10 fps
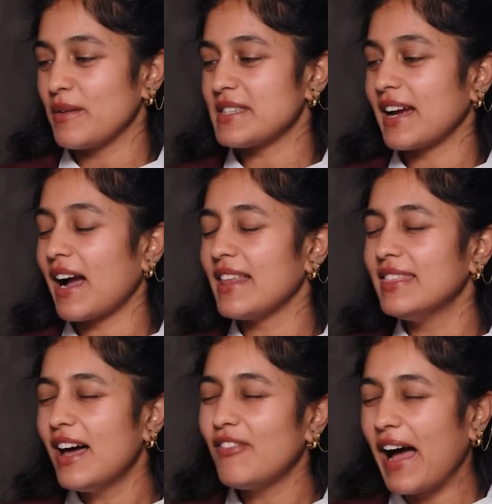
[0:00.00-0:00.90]
I was like, I
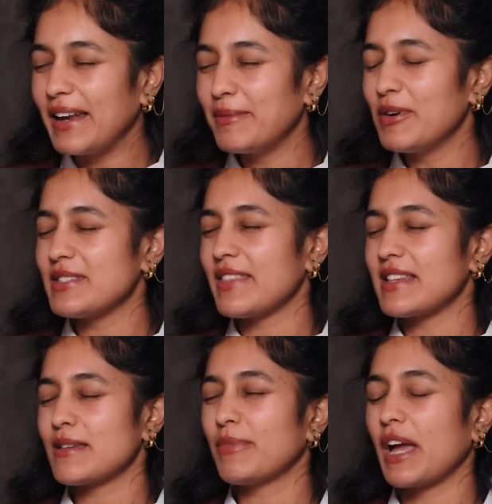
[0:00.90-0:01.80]
love animals and
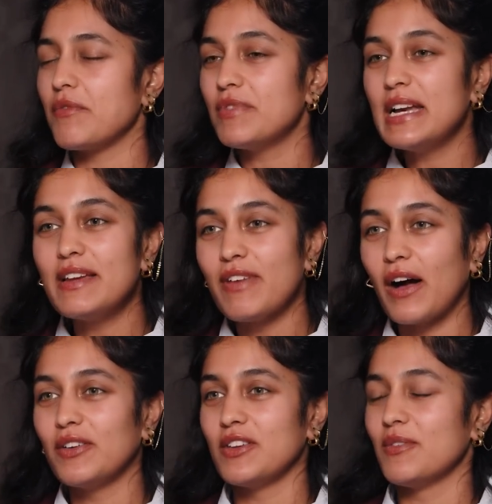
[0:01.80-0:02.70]
that's something I really
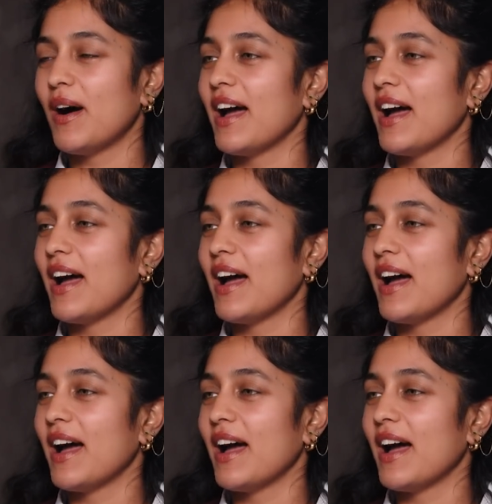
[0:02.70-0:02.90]
value.